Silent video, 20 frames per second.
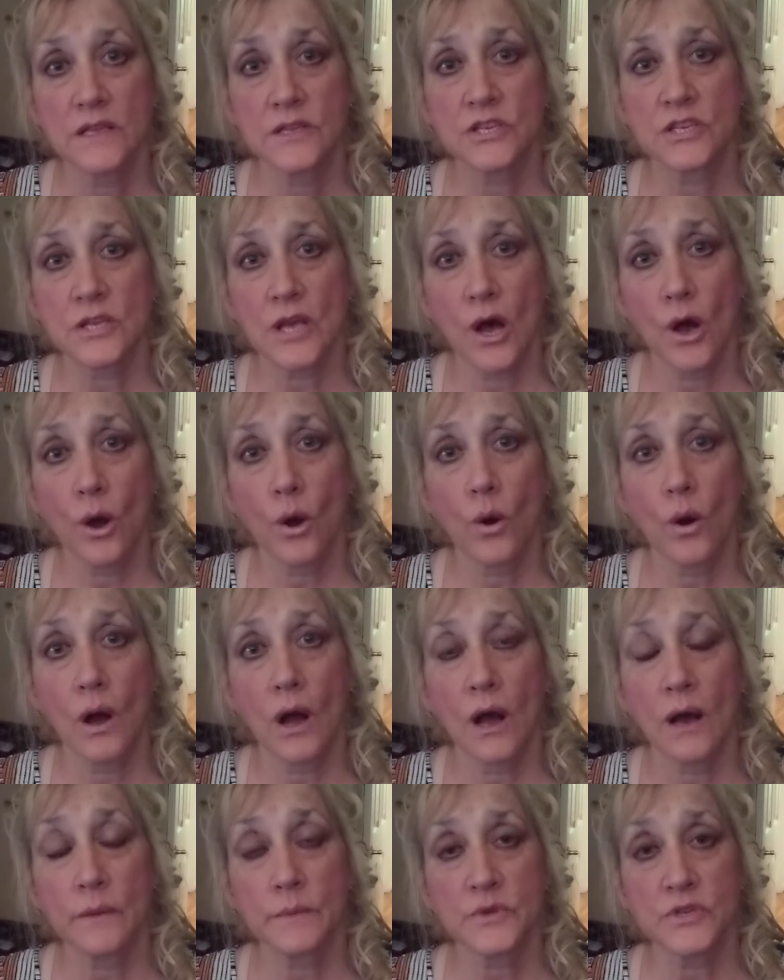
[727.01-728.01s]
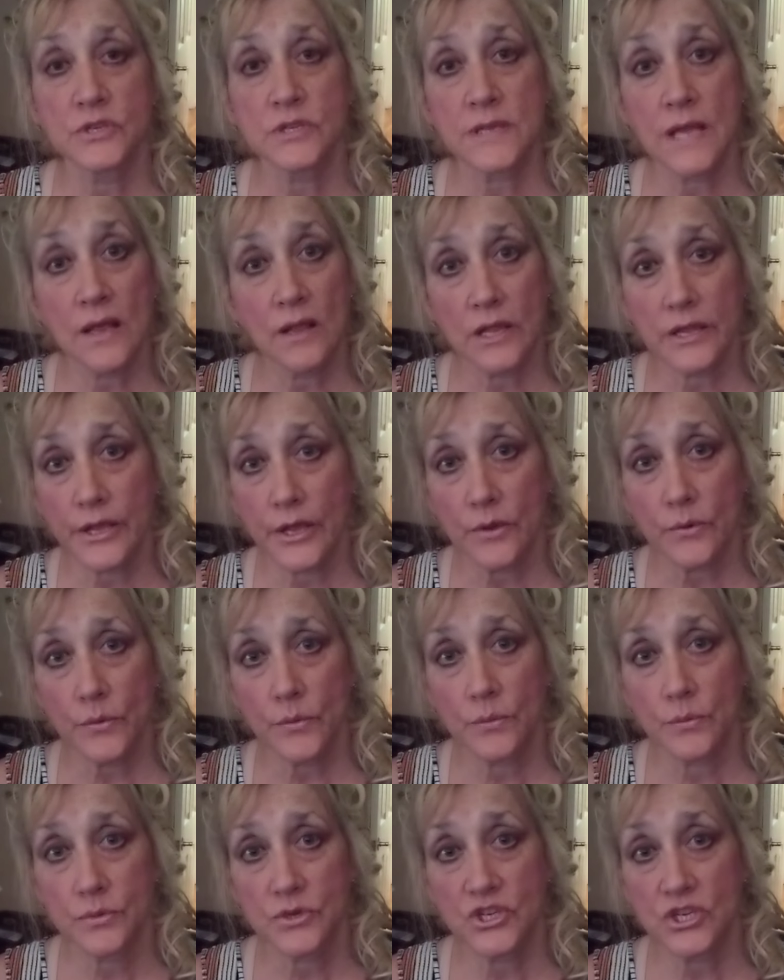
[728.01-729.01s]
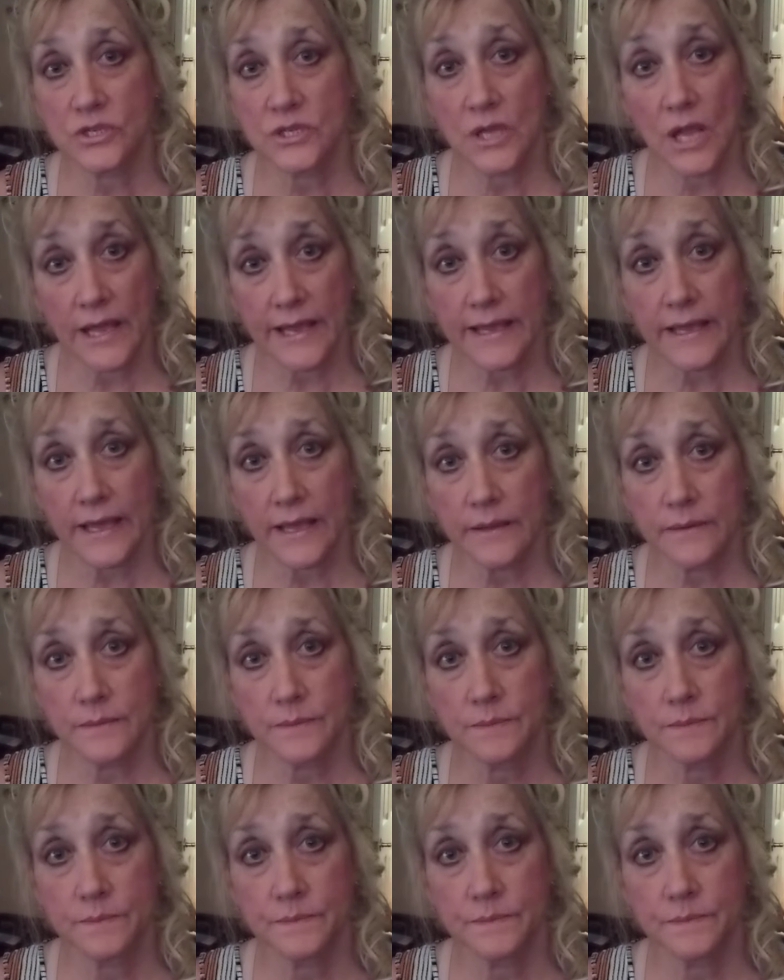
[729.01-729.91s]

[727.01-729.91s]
So I'm just telling you, she doesn't like it.